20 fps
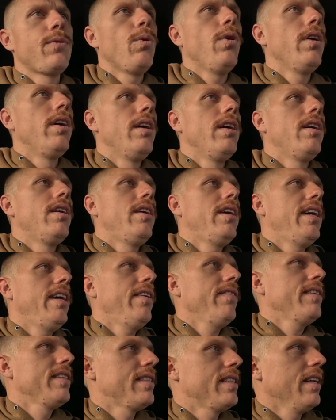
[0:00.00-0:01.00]
what, I
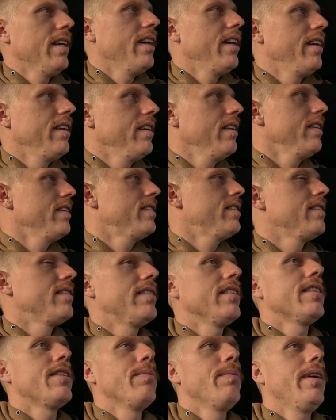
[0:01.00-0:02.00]
have to say this is
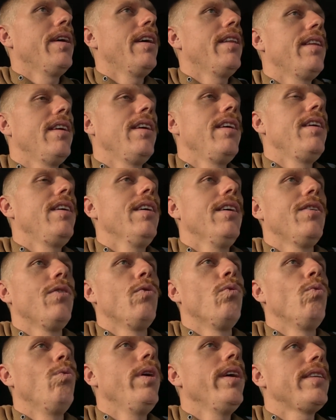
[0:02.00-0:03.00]
just about the
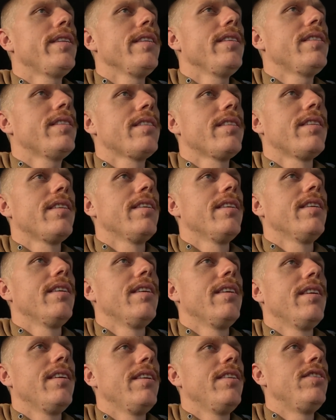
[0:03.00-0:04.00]
wettest
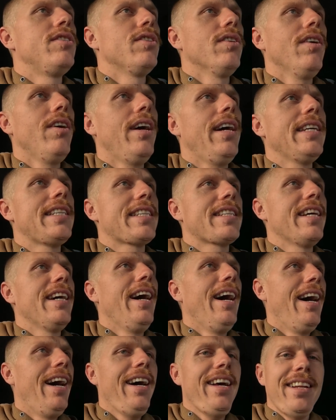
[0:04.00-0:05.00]
dry
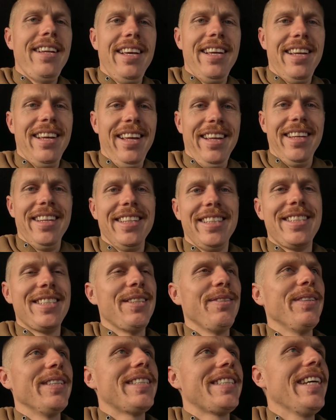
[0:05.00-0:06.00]
start
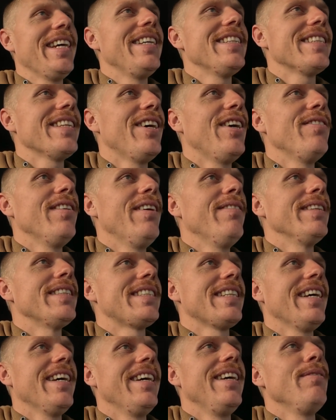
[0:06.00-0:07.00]
to a season I've ever
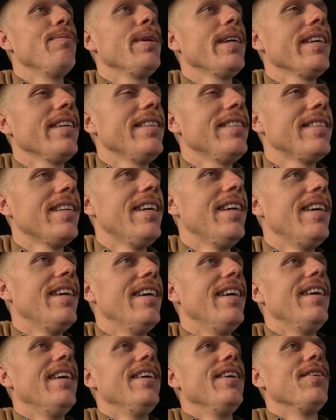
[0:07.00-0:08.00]
seen, because
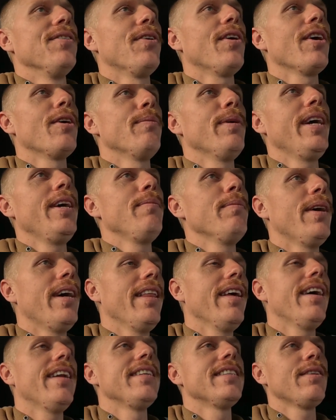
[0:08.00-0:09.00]
what I mean by
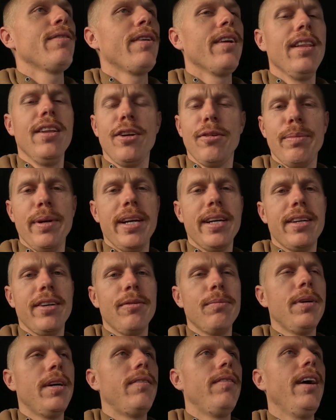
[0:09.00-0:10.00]
that is if you look back
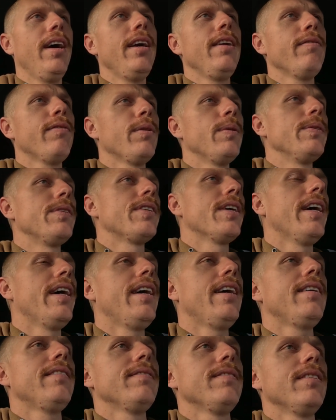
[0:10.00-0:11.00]
on my rainfall
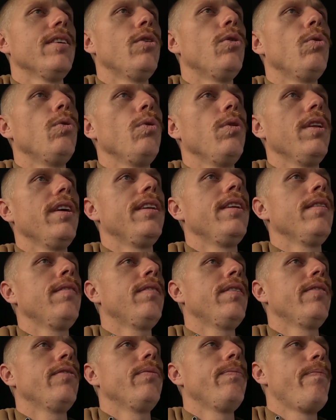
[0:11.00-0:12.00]
chart, all the
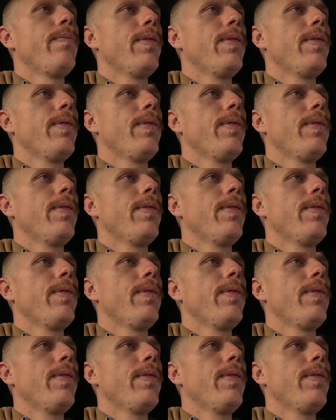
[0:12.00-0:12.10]
different